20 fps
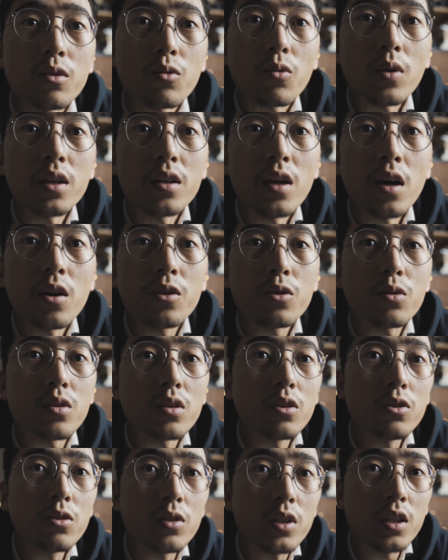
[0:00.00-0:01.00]
Right now
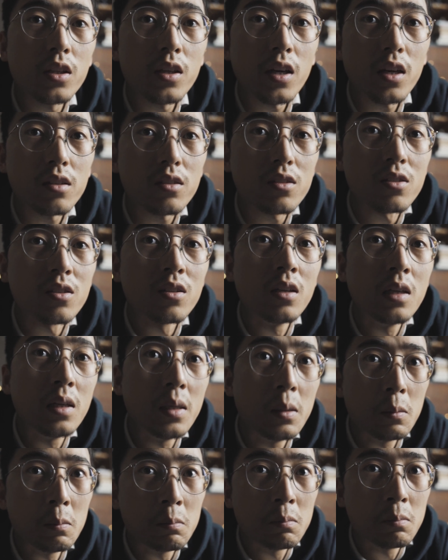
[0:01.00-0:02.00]
you're looking at
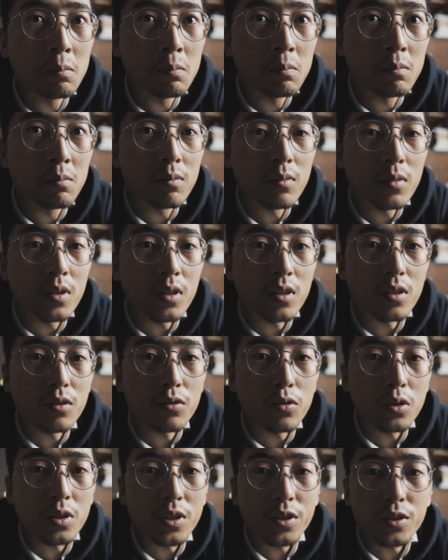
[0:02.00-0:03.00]
the
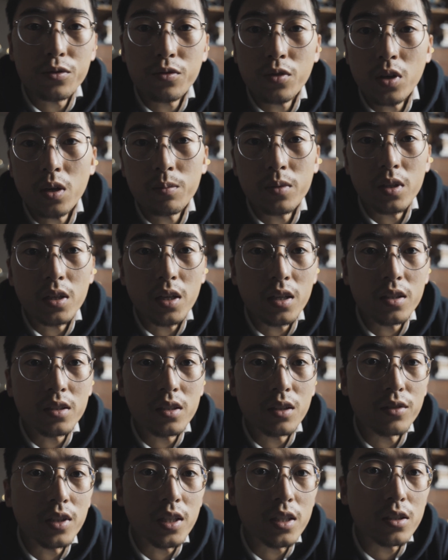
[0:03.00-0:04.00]
footage from the
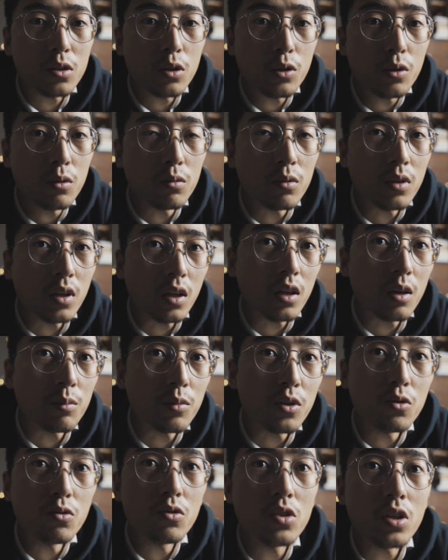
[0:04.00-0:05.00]
A7S II, and
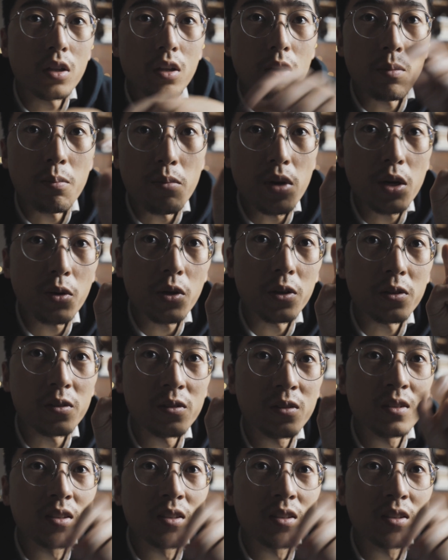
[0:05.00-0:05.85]
I'm using the mirror,